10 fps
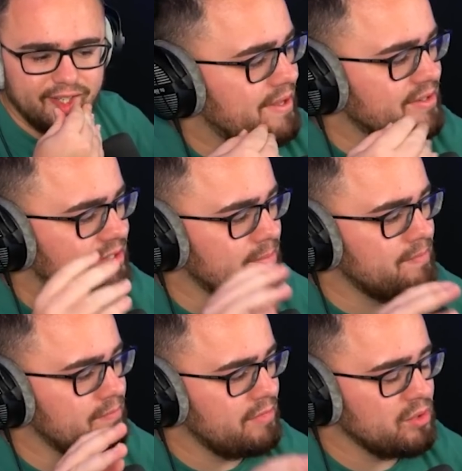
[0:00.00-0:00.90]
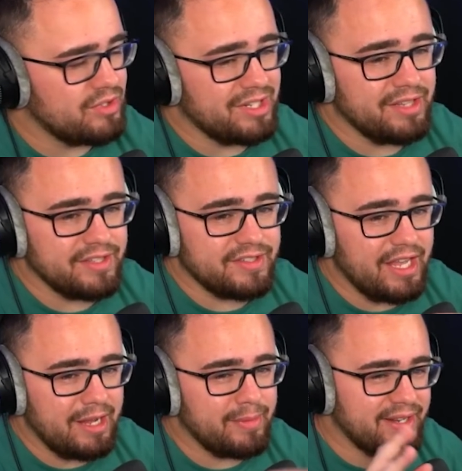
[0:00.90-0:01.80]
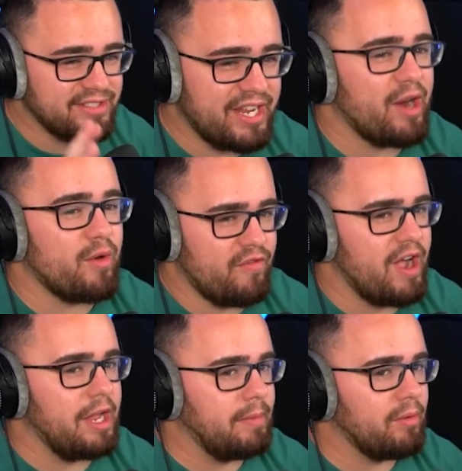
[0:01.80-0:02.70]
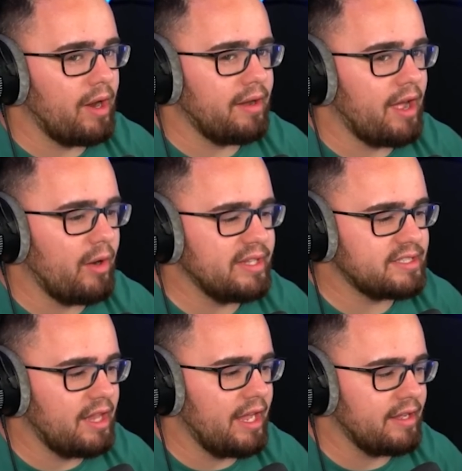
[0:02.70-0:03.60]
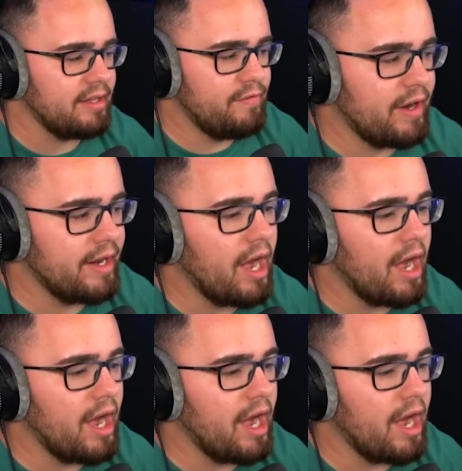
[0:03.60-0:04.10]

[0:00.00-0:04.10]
there's some music in this game that is terrifying me right now. It's like very